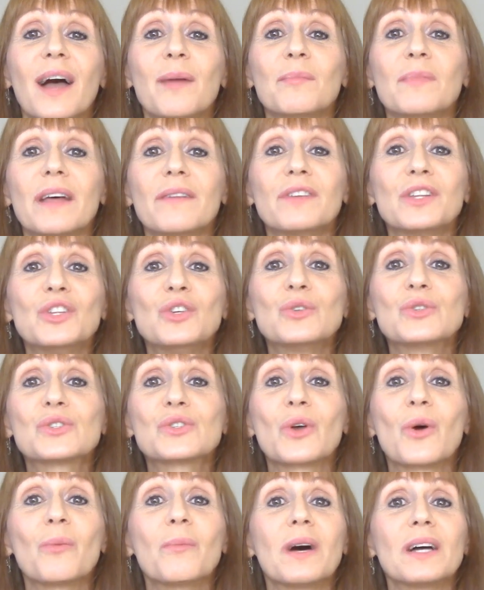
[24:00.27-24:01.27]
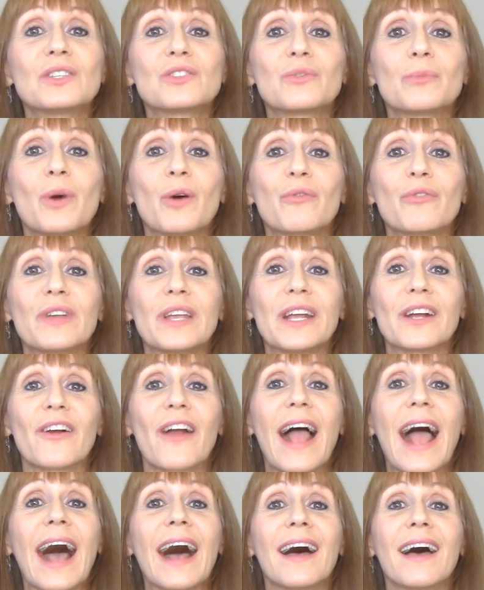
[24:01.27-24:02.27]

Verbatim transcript: I'm loving you so much from over here.